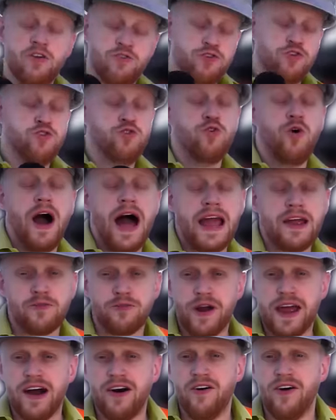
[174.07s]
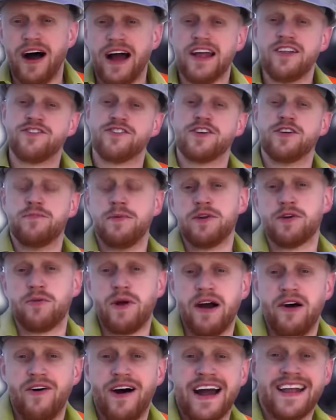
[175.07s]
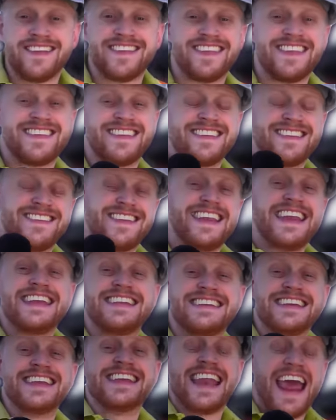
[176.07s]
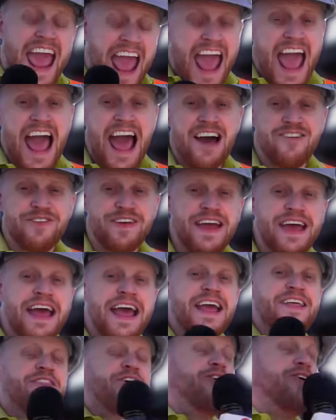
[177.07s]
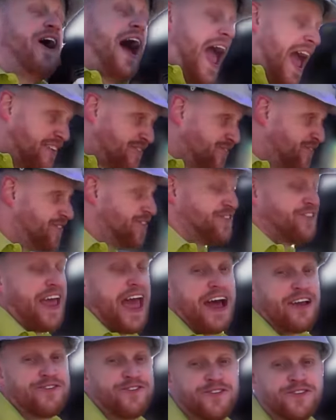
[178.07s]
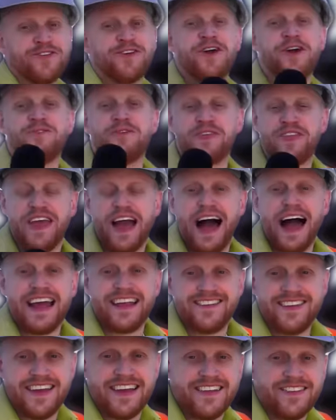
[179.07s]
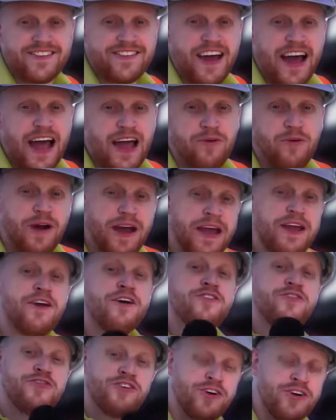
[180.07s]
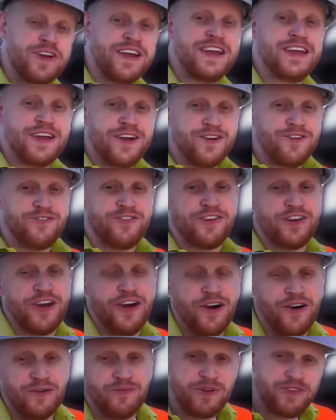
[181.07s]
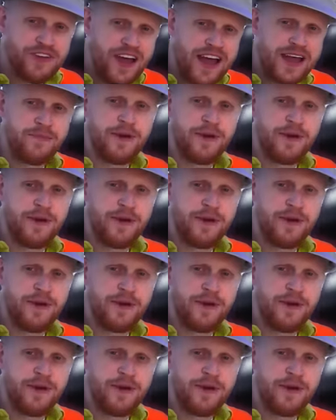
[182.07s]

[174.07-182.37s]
new light rail lines and commuter rail lines that the city didn't have in the last disaster with the I-10 Skyway 30 years ago, and we'll talk